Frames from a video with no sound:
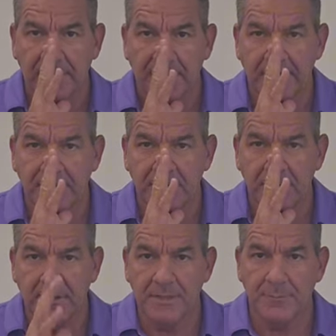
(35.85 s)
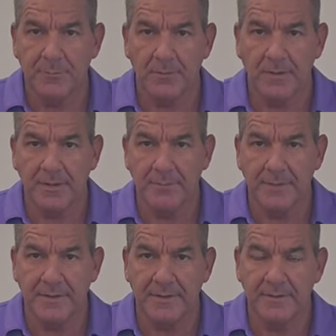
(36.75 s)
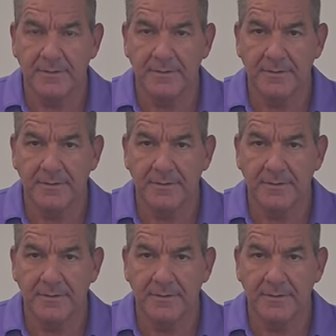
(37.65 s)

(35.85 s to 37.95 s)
If you keep your leg bent,